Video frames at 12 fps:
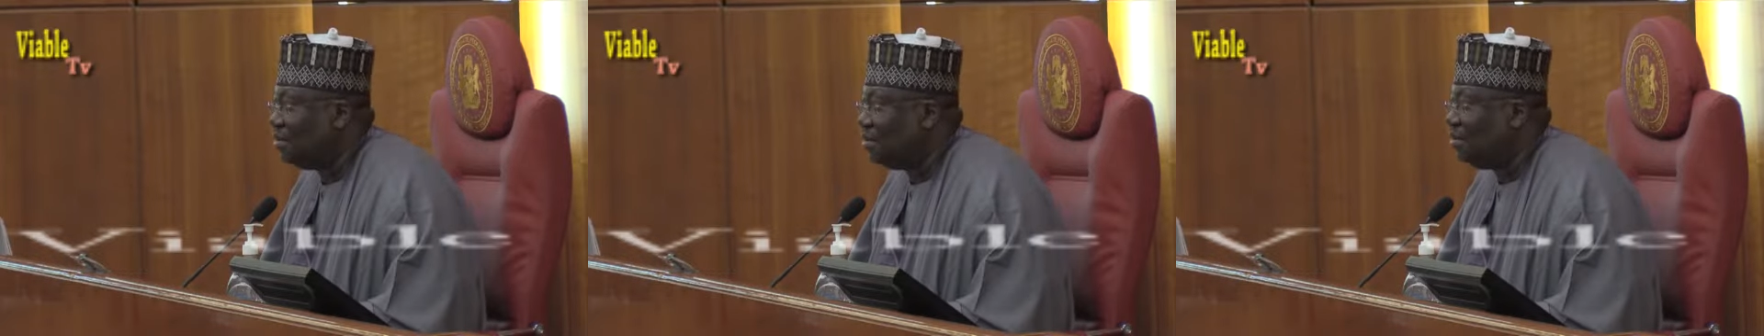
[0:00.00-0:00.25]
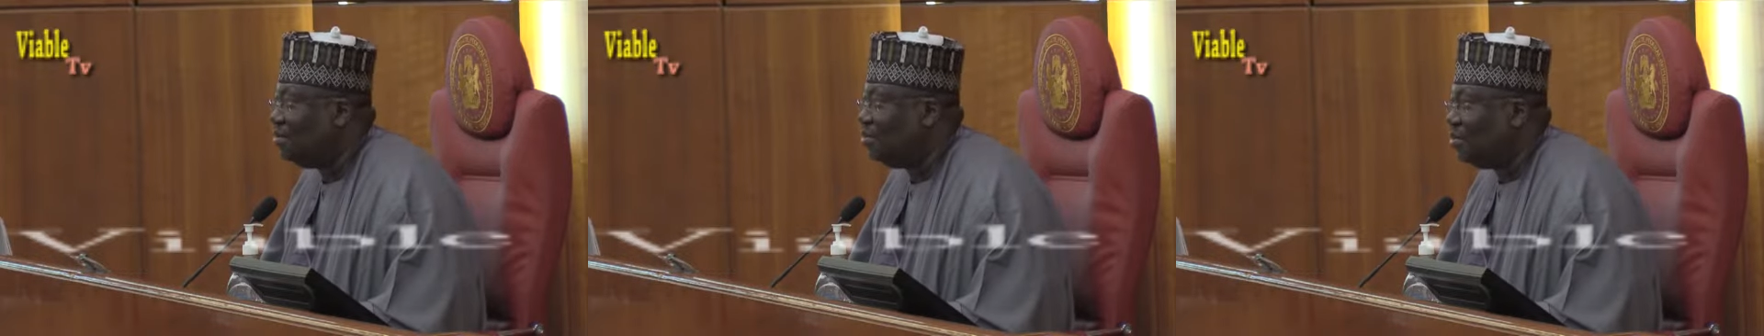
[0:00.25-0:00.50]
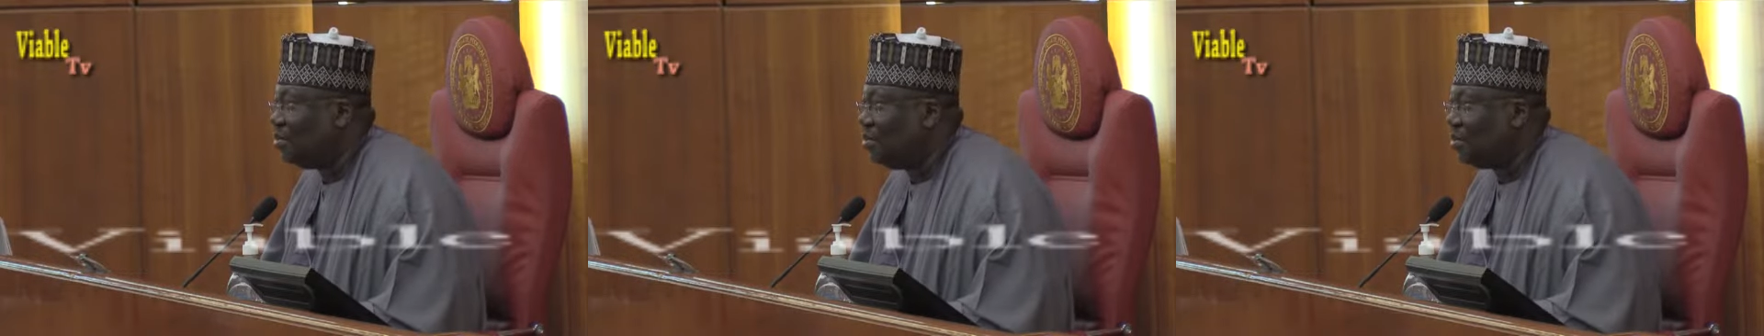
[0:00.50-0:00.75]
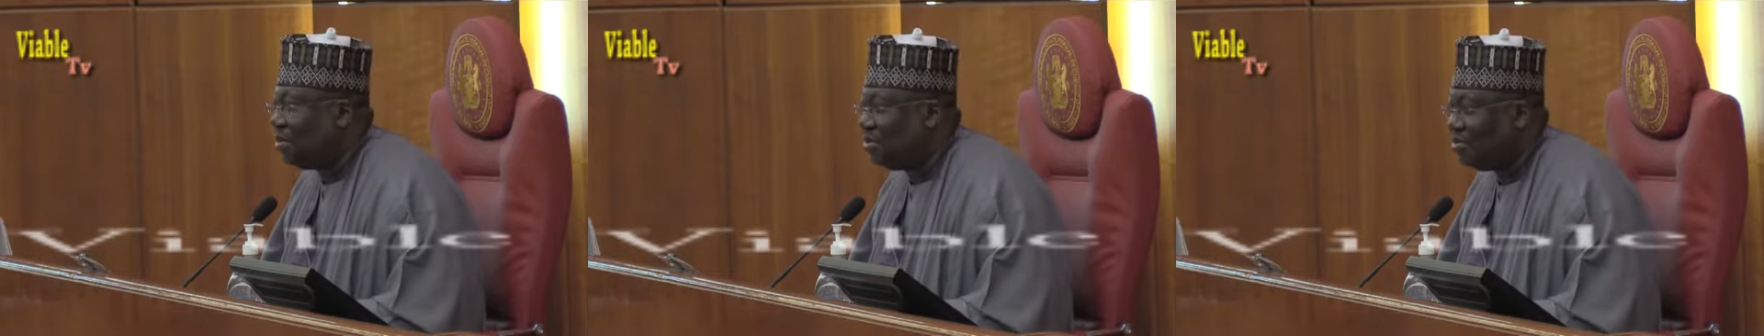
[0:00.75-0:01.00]
each
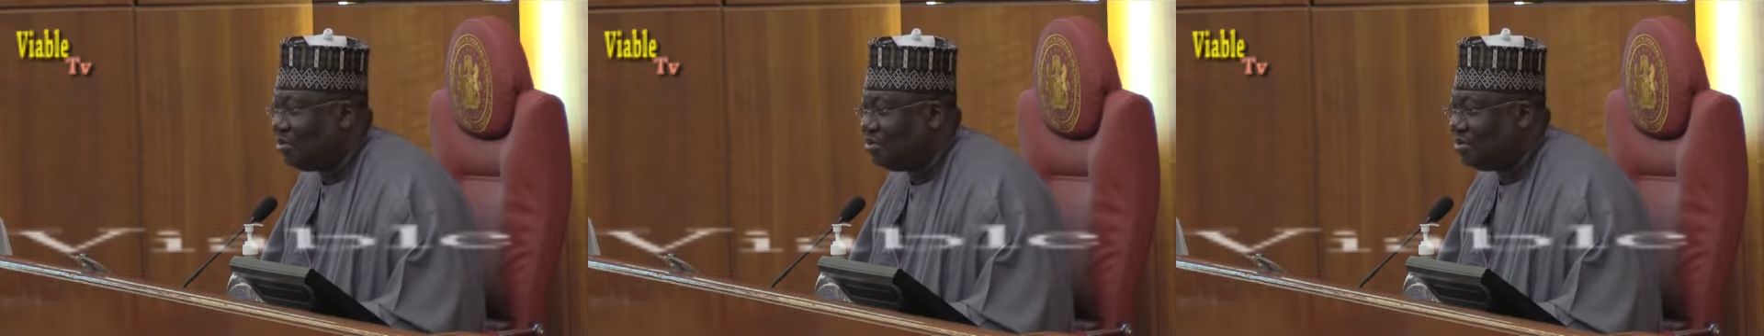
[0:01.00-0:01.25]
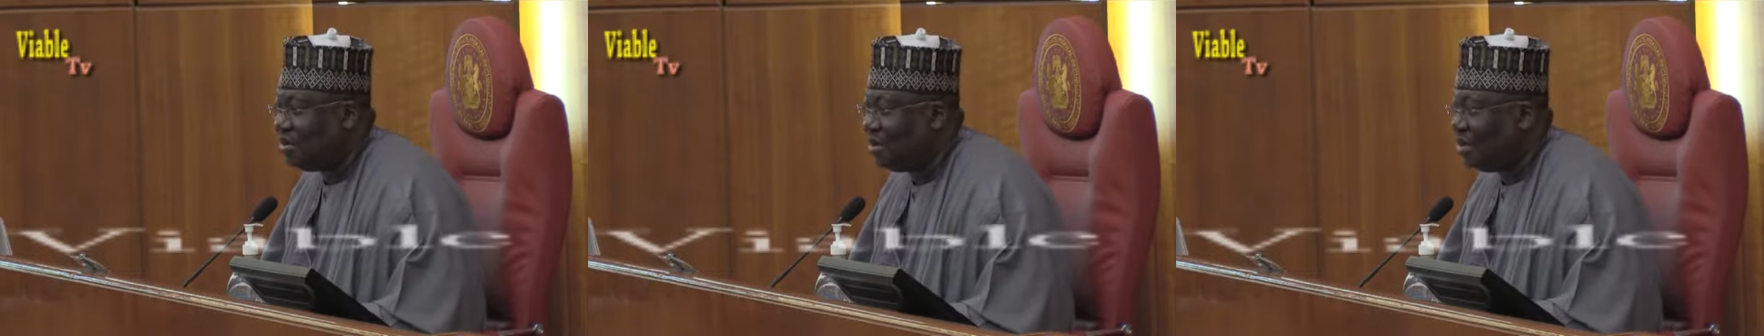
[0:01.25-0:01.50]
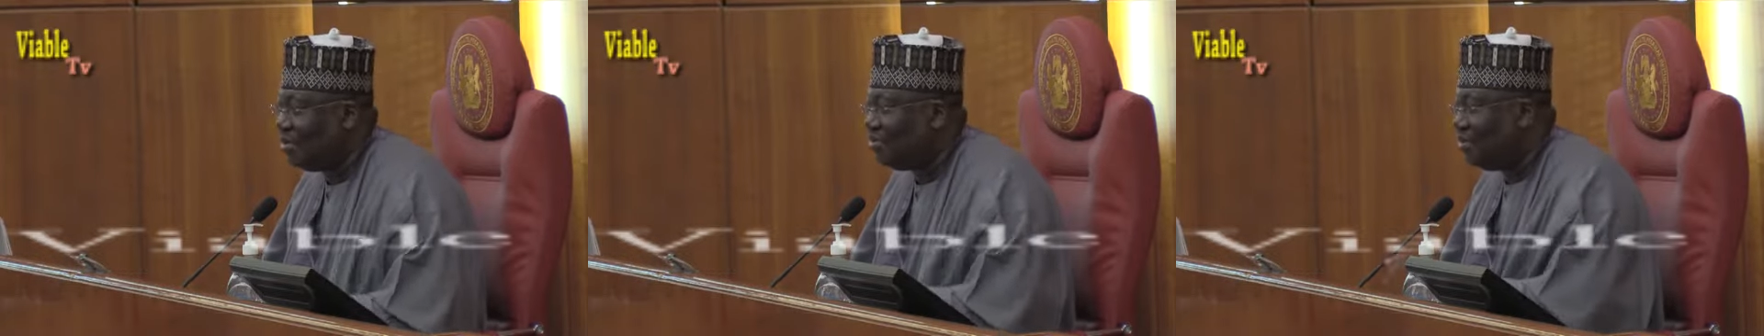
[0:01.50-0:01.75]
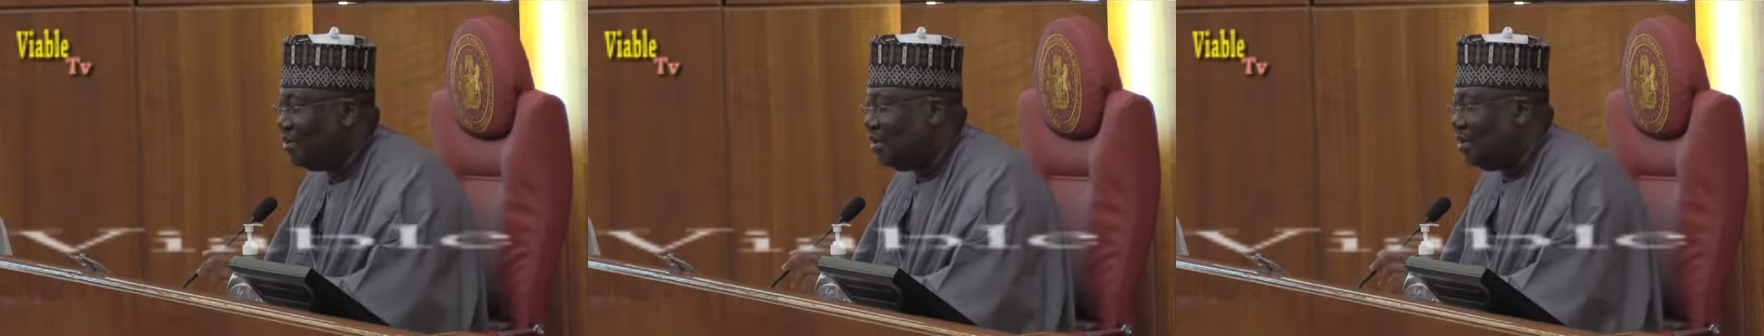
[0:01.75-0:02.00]
geopolitical zone should
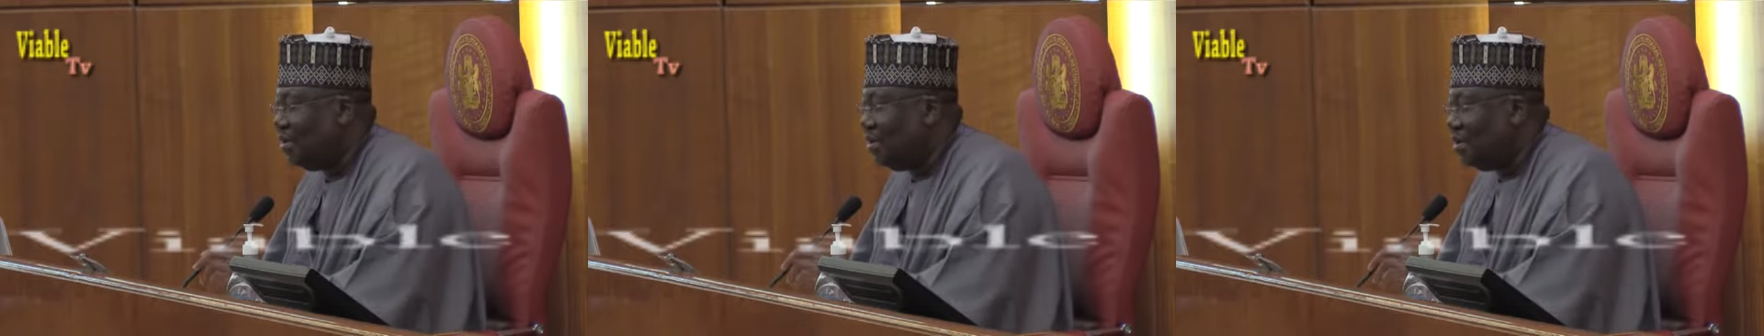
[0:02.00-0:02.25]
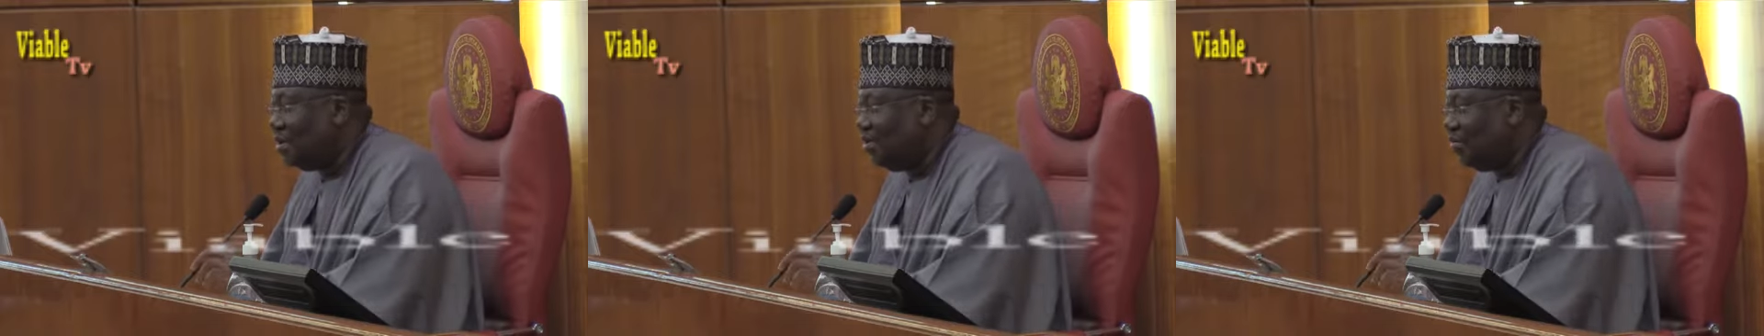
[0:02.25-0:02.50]
have a